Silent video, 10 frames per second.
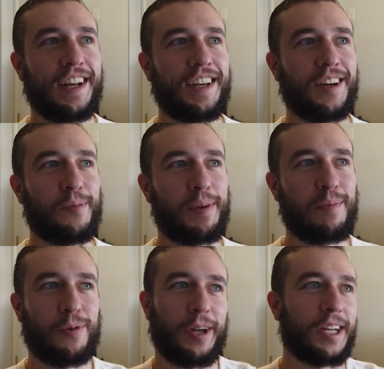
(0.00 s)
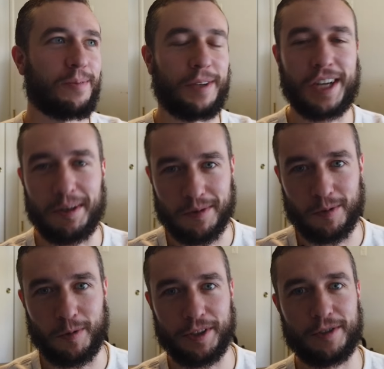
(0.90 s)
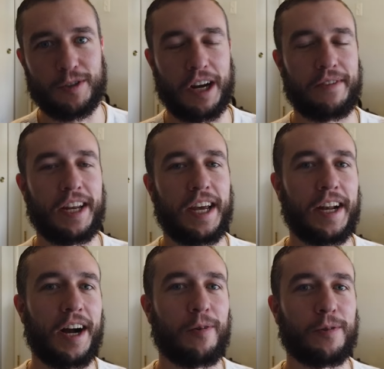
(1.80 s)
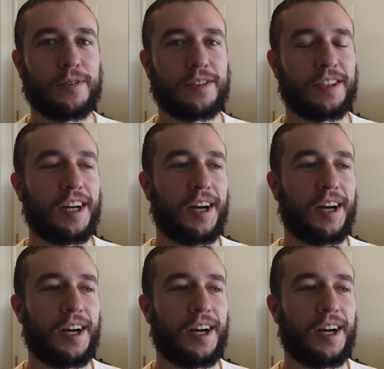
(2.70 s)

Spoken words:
You know, people like to be comfortable when they're driving 8 hours.